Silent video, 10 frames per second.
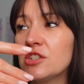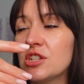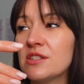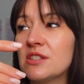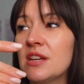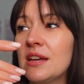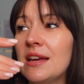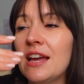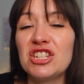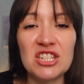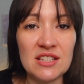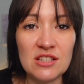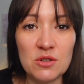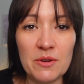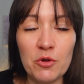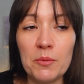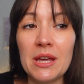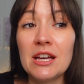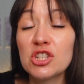It just doesn't do it for me.